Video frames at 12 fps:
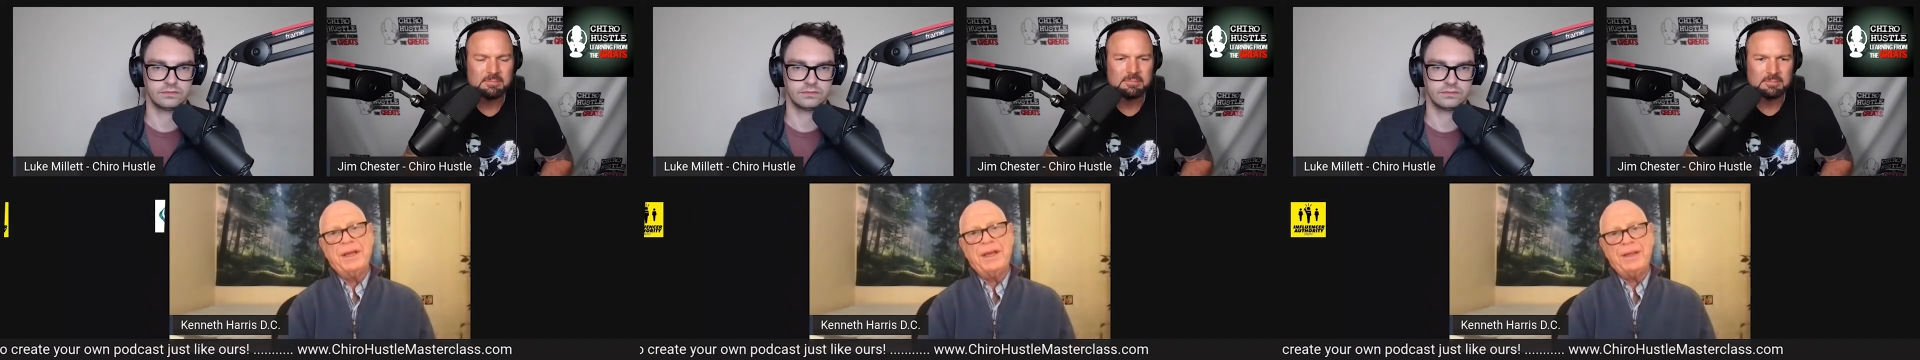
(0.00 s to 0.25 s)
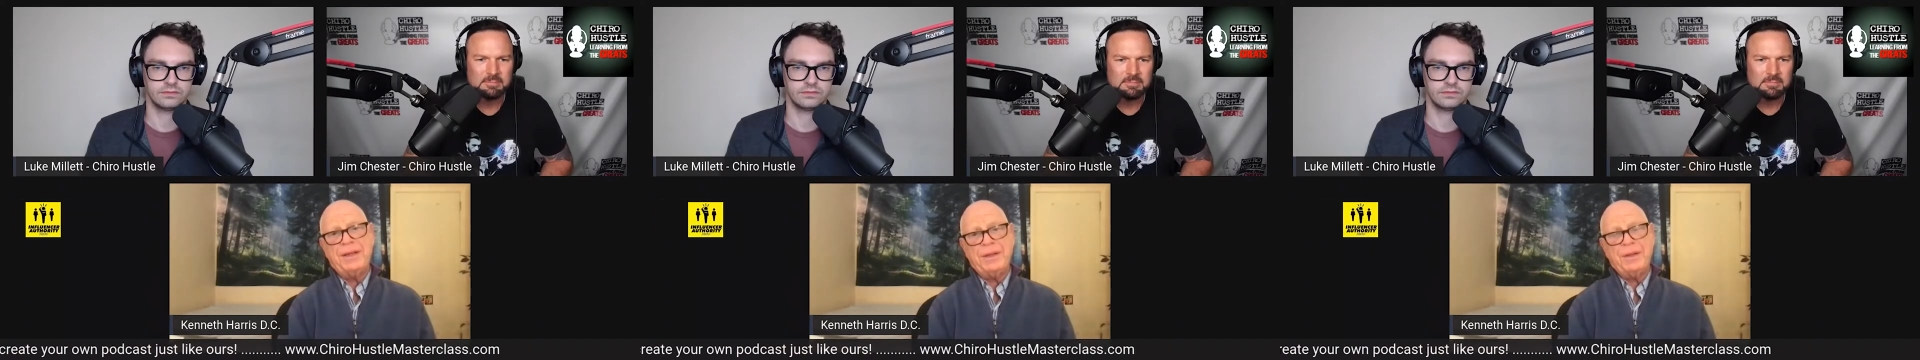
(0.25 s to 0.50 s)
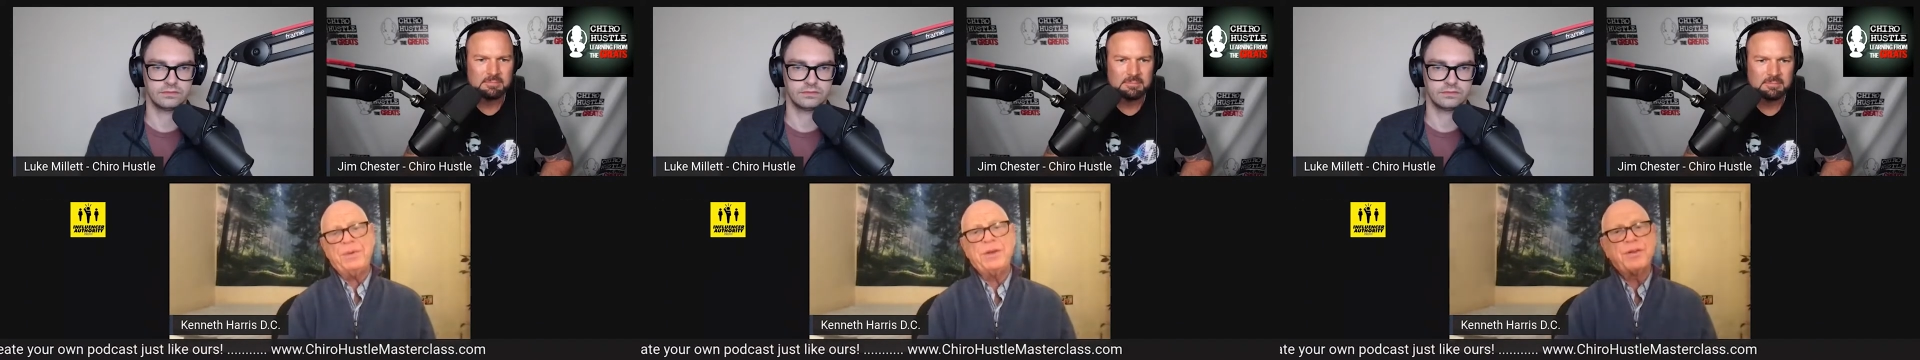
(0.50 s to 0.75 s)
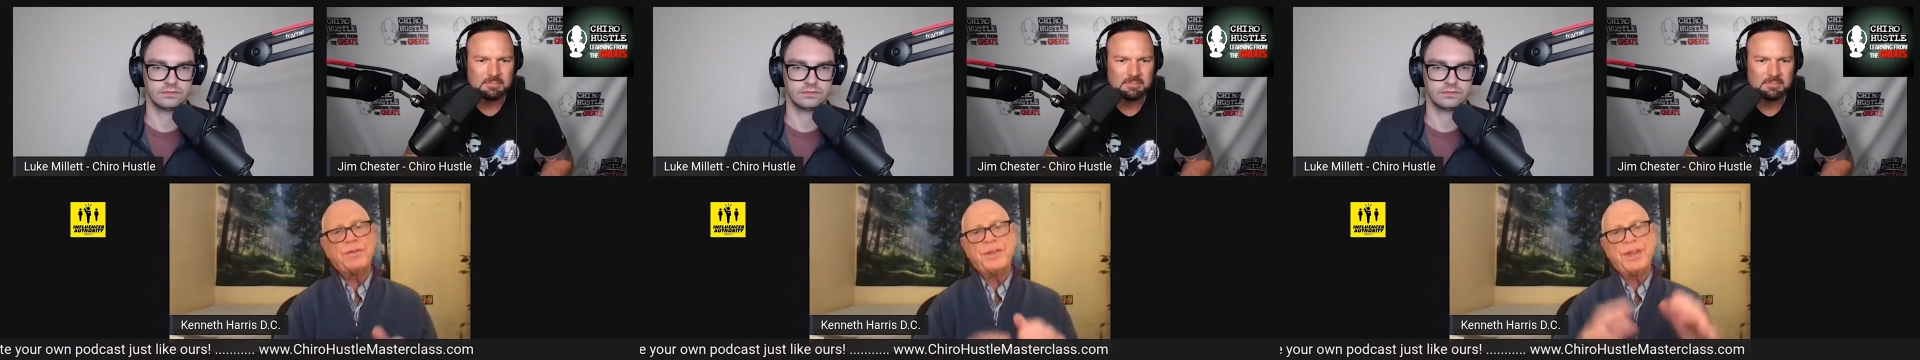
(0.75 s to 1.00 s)
Speaker 1: And the
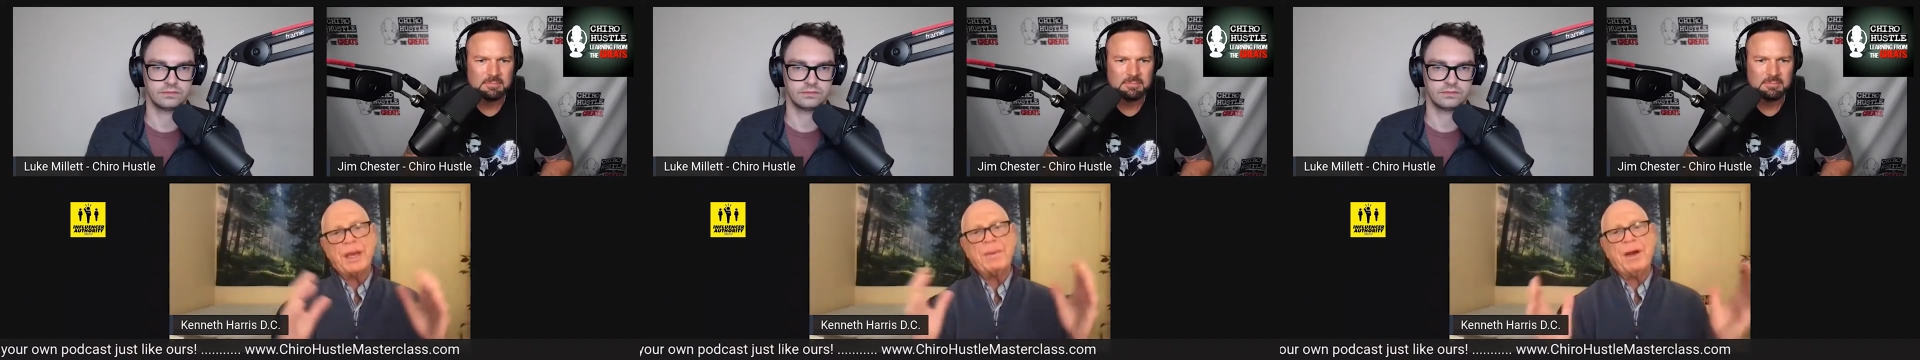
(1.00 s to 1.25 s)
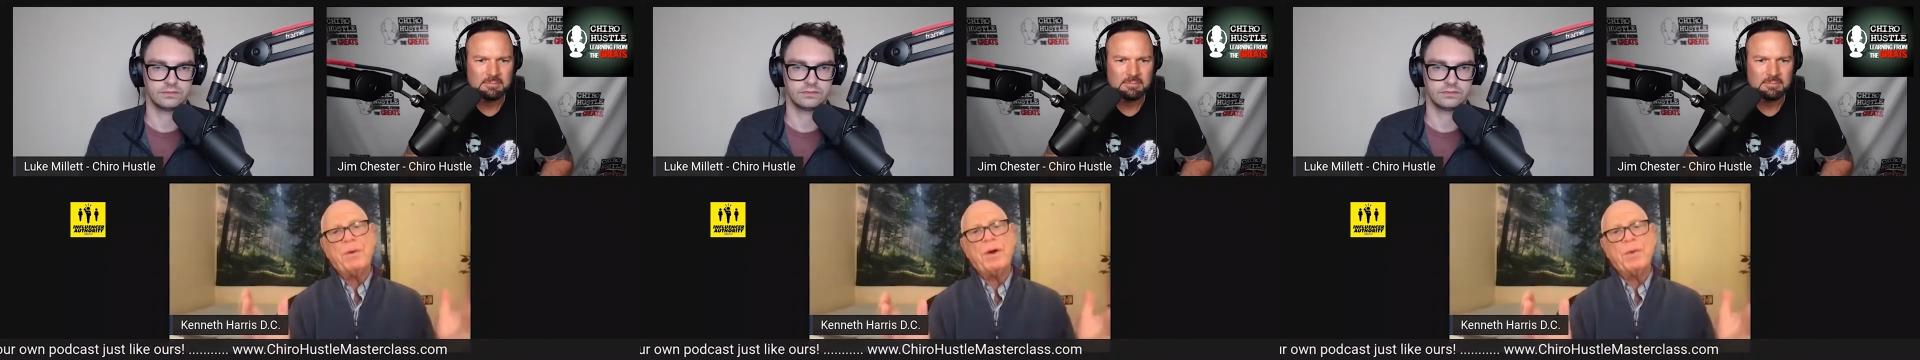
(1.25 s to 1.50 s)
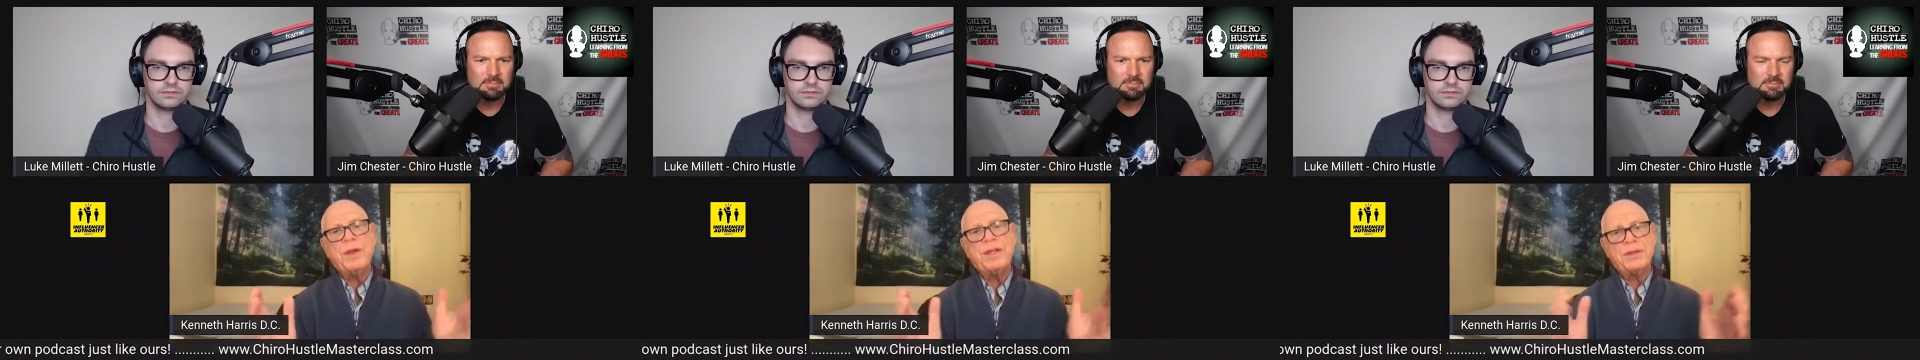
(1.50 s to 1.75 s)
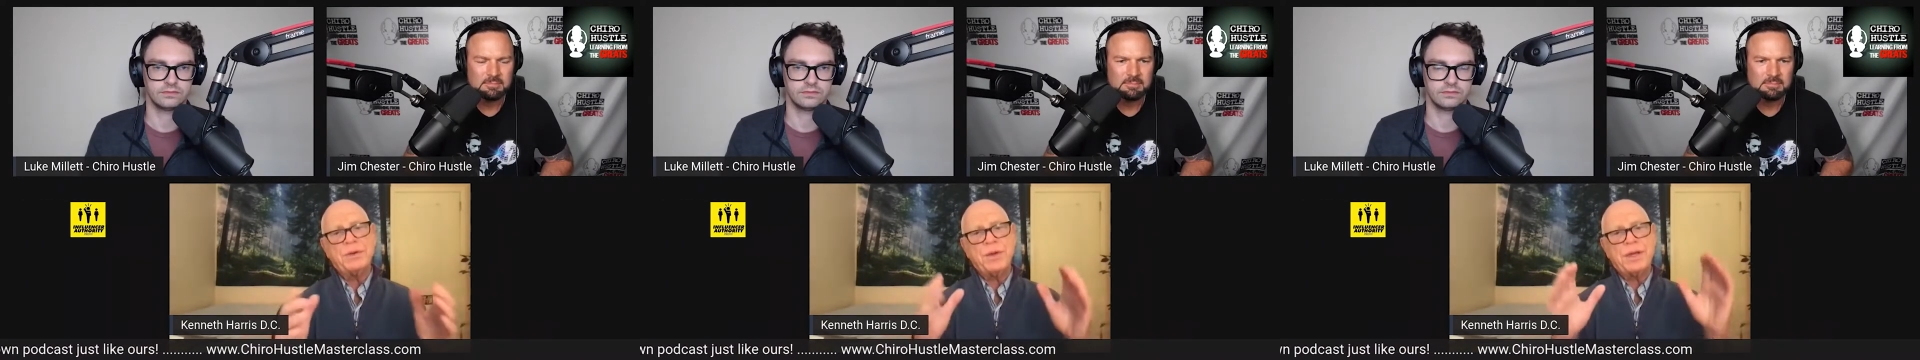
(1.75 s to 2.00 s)
beautiful thing about what
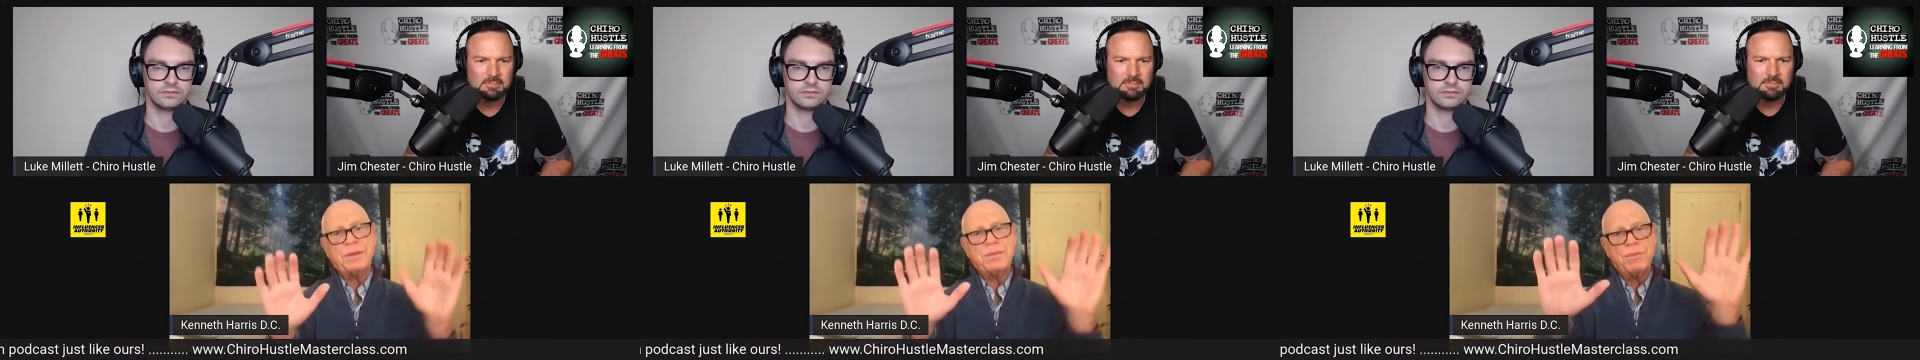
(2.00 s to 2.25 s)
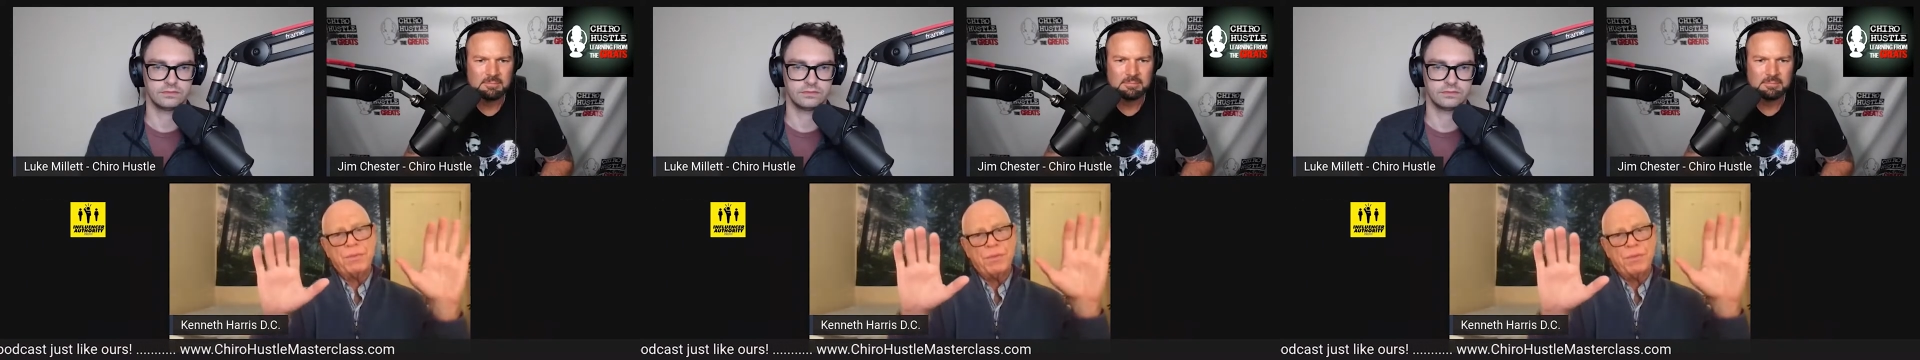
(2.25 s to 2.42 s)
we do, we can